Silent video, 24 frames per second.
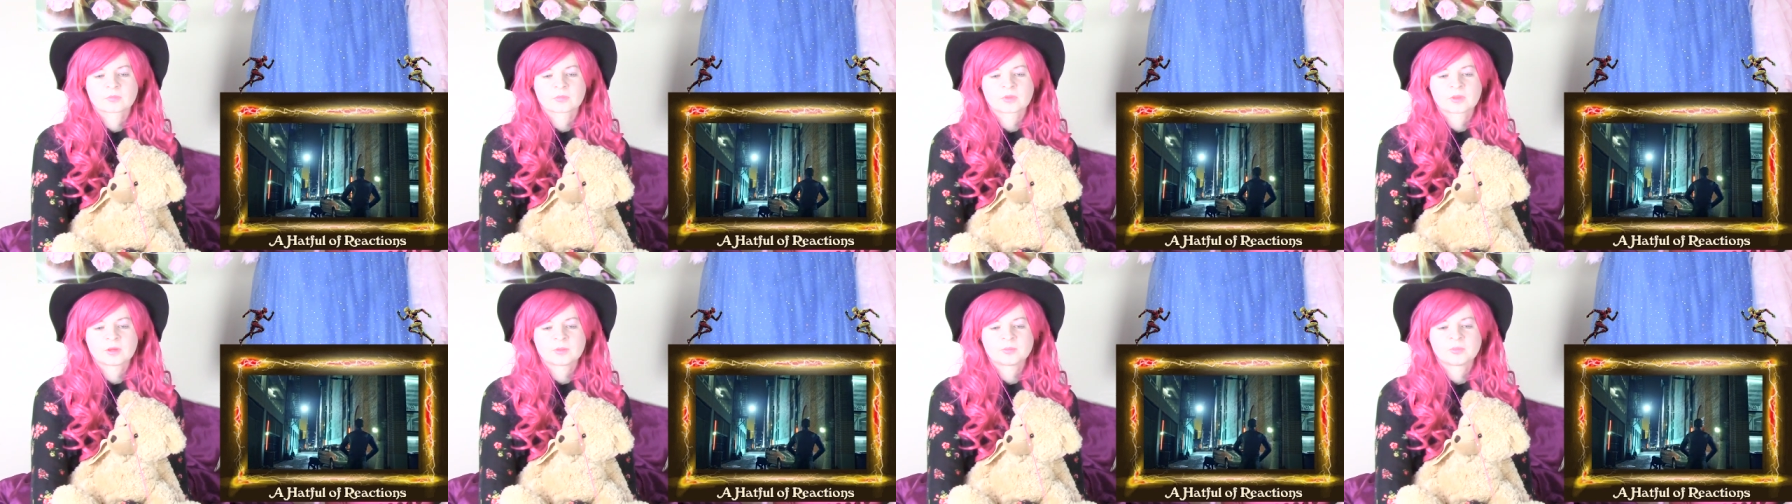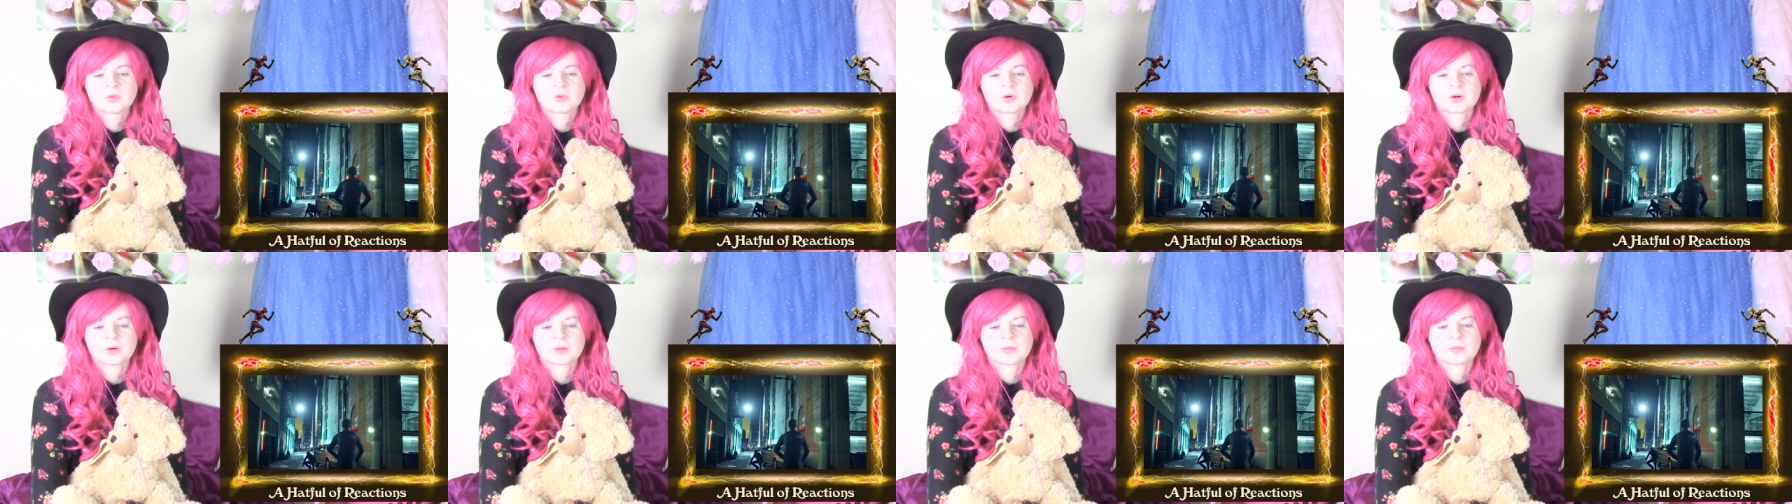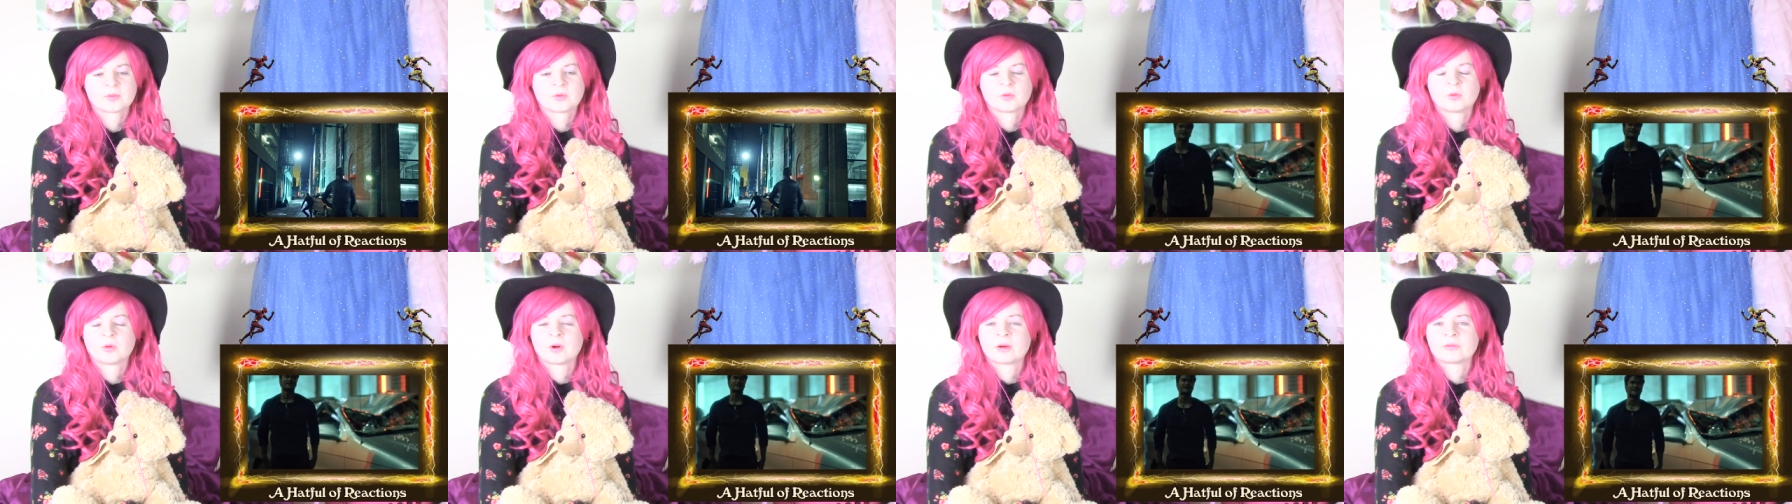The poor
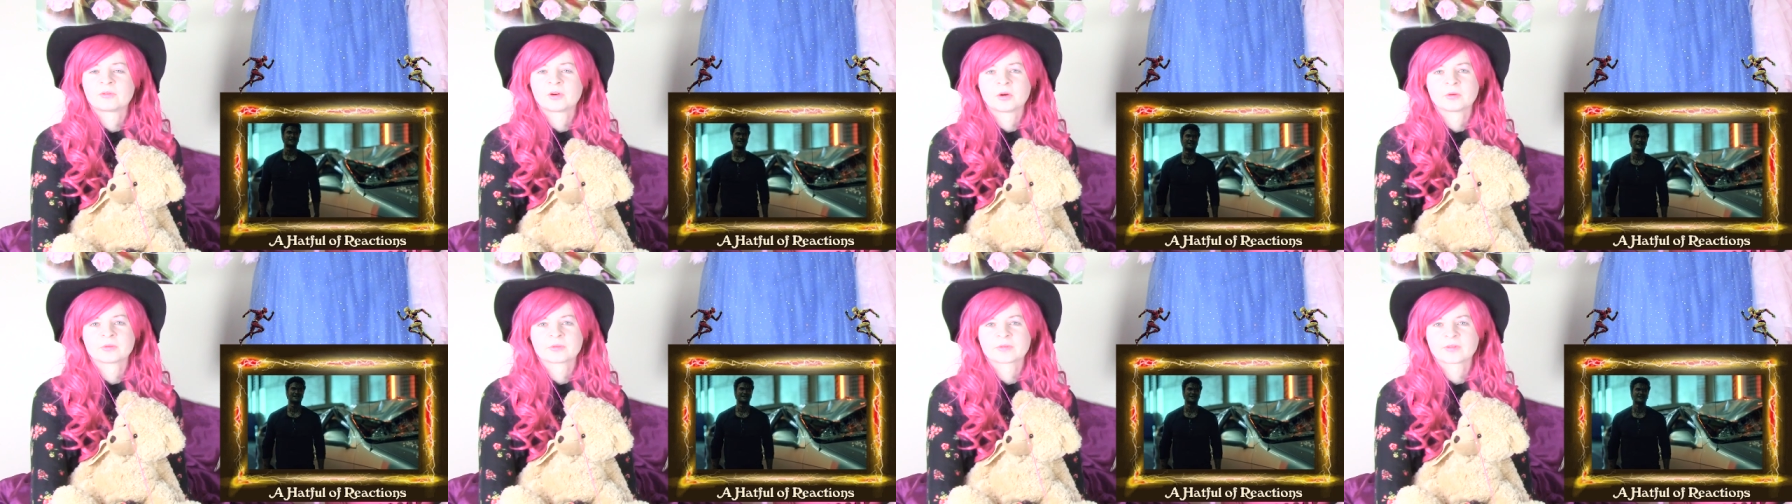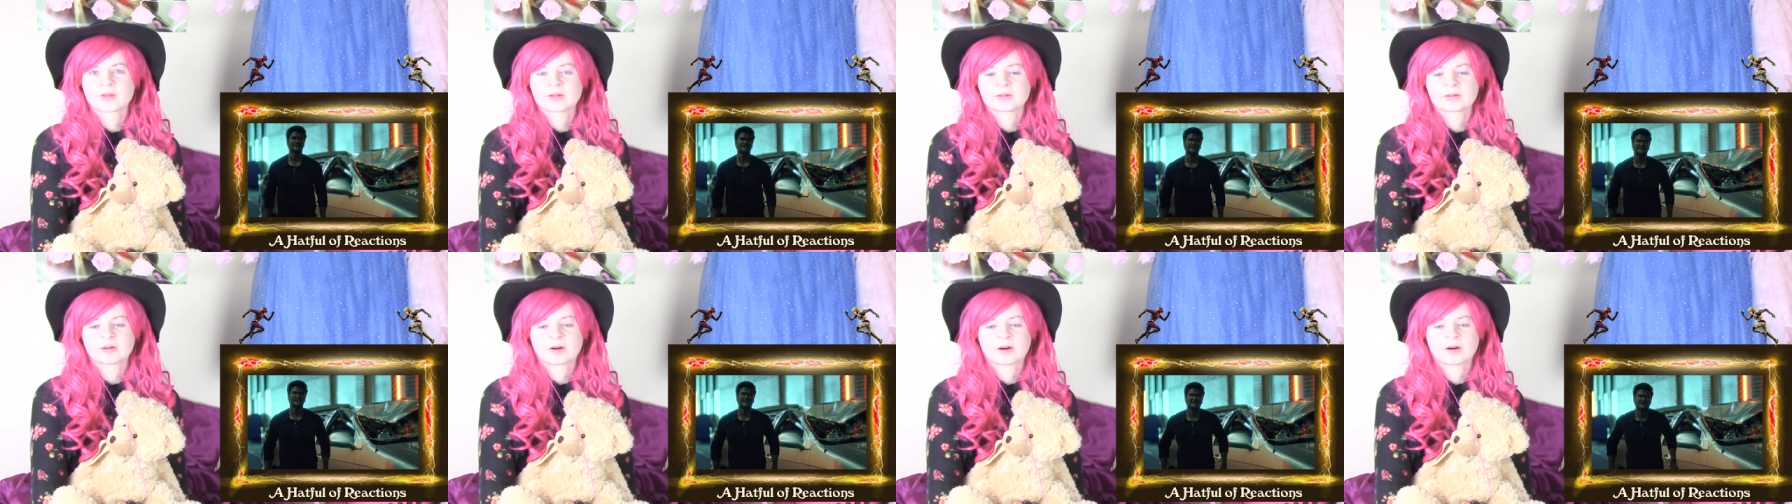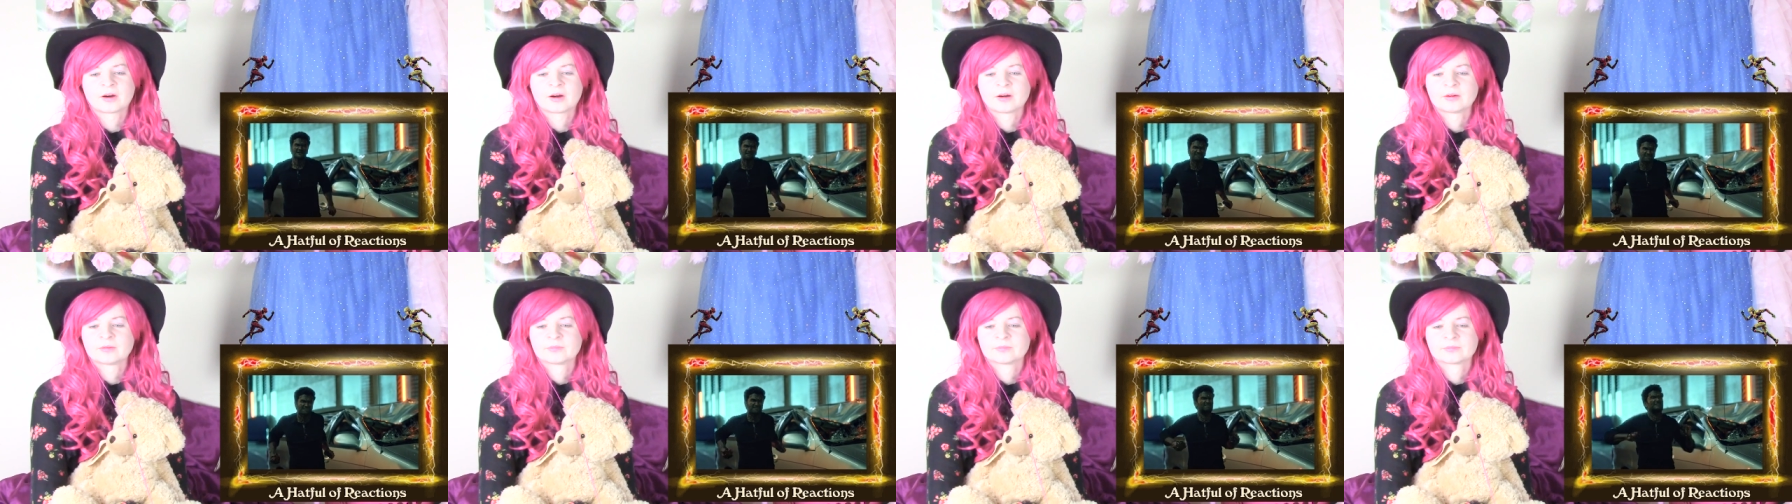whoever owns that
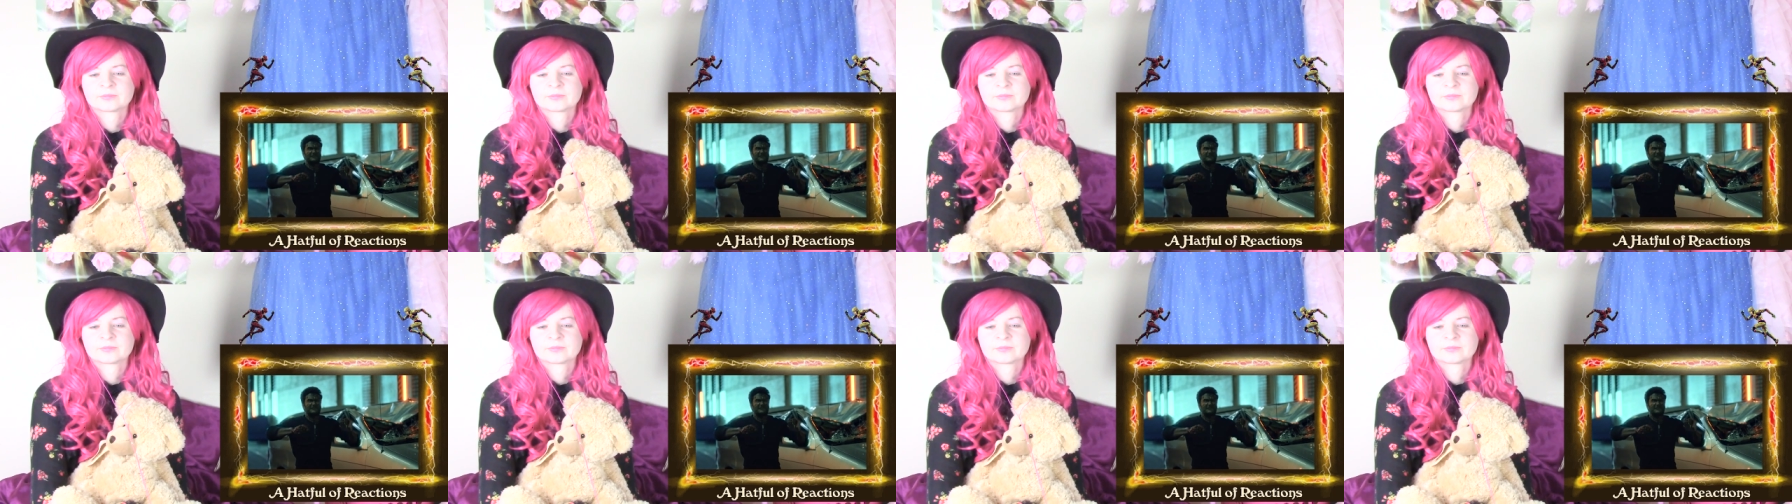car.